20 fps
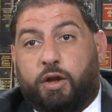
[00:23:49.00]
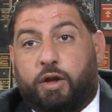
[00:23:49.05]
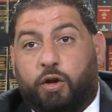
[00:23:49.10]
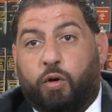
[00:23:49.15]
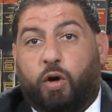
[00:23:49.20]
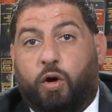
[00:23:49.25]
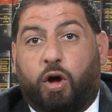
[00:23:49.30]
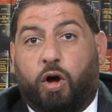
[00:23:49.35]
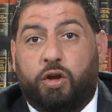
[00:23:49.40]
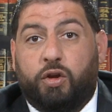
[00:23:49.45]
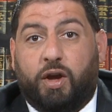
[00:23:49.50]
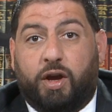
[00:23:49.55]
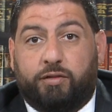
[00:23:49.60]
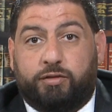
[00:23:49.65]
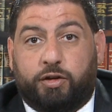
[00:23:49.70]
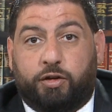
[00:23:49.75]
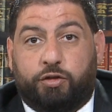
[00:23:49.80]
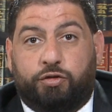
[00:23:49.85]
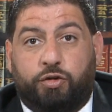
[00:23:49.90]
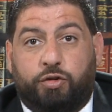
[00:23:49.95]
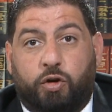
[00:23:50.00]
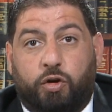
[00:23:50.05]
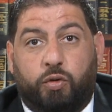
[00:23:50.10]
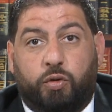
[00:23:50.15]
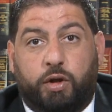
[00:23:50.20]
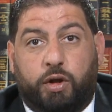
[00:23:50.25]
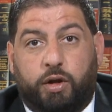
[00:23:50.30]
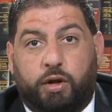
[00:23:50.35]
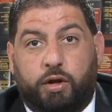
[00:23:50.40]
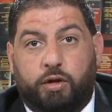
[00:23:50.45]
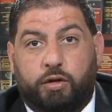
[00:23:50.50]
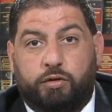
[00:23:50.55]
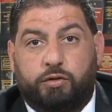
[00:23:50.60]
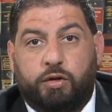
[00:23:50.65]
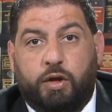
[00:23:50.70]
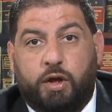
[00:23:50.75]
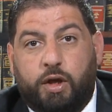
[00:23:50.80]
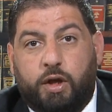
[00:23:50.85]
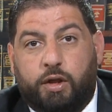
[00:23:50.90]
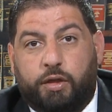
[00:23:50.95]
All you have to show is
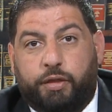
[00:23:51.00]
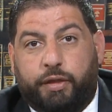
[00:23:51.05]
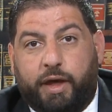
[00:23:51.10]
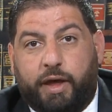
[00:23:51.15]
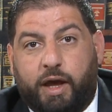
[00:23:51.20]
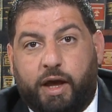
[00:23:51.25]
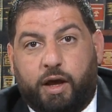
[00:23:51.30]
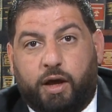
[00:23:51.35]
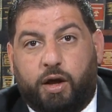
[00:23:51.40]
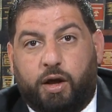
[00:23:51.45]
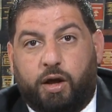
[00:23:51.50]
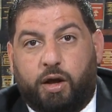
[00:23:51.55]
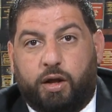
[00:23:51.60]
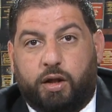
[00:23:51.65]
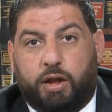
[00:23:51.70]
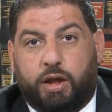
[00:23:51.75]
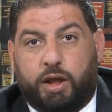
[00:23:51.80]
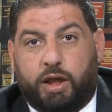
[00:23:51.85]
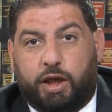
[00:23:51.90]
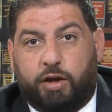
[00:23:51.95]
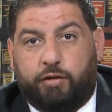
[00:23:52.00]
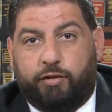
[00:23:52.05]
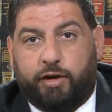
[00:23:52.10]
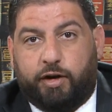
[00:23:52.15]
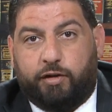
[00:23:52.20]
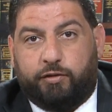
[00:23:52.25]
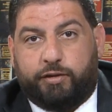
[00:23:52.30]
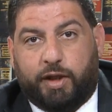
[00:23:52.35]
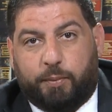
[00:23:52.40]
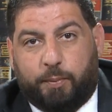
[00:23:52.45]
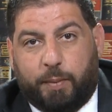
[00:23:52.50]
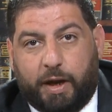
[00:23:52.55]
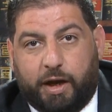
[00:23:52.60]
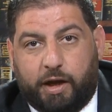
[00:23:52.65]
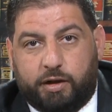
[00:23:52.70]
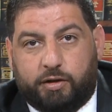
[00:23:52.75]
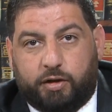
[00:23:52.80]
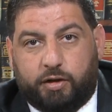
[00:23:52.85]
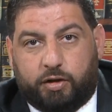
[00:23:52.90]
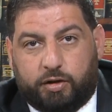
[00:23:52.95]
that even if they
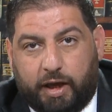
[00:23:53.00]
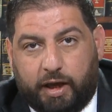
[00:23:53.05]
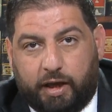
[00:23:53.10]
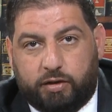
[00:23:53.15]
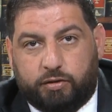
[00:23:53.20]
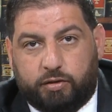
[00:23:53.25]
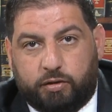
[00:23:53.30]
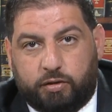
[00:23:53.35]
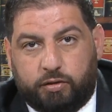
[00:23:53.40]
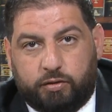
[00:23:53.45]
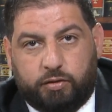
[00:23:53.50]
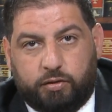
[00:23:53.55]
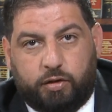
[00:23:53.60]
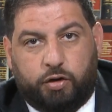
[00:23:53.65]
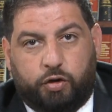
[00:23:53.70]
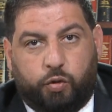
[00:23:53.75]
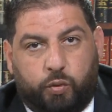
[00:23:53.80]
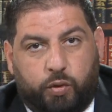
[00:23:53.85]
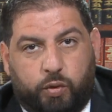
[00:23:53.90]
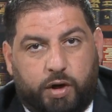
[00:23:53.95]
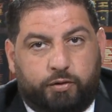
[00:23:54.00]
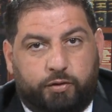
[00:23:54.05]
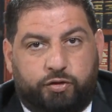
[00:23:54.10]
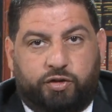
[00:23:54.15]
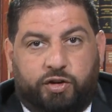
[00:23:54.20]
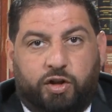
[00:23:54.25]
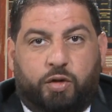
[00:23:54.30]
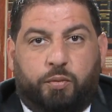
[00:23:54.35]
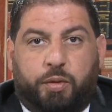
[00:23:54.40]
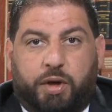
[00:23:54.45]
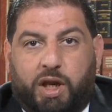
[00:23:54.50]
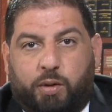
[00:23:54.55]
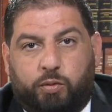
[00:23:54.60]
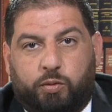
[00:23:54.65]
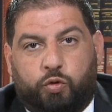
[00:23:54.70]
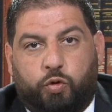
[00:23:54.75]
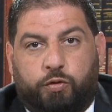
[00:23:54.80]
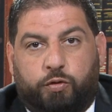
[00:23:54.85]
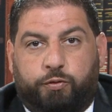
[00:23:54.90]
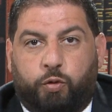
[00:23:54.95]
paid their taxes, you would have still been able
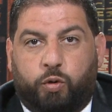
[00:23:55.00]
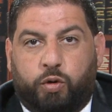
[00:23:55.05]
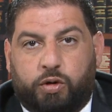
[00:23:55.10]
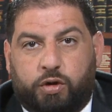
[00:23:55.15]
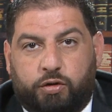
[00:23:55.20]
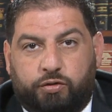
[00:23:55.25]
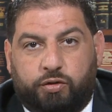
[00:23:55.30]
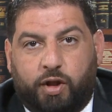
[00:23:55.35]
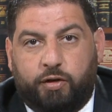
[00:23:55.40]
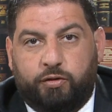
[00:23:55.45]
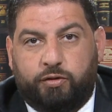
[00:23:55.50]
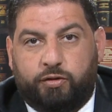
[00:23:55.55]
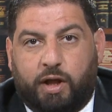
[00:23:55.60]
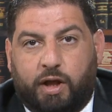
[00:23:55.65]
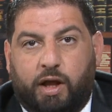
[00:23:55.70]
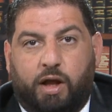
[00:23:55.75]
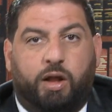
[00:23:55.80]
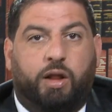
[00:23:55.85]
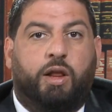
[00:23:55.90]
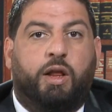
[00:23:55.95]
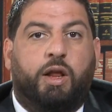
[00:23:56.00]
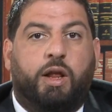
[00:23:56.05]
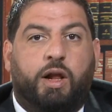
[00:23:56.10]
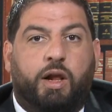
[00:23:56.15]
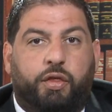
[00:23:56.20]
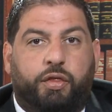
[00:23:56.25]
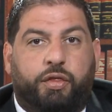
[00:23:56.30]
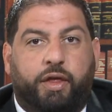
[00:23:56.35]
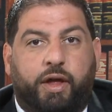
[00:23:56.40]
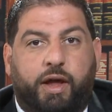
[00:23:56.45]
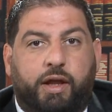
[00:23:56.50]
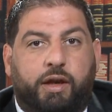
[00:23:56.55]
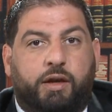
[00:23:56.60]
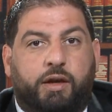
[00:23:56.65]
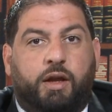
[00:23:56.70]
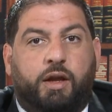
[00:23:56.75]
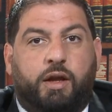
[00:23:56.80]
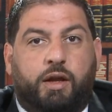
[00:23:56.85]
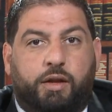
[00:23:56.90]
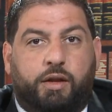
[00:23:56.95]
to afford this lifestyle. Then
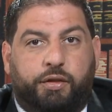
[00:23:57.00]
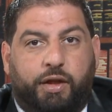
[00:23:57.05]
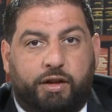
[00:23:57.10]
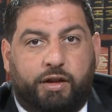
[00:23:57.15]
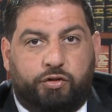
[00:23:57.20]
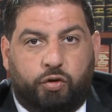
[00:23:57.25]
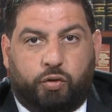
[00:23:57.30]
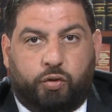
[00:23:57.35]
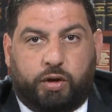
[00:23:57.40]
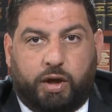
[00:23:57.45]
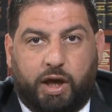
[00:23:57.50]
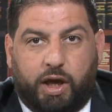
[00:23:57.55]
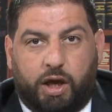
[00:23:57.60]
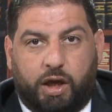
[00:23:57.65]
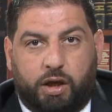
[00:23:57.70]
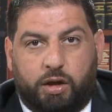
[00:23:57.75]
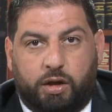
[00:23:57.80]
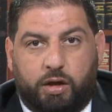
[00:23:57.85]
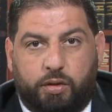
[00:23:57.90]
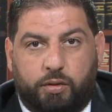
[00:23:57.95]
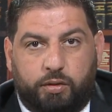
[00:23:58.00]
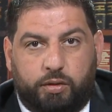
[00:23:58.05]
that's okay.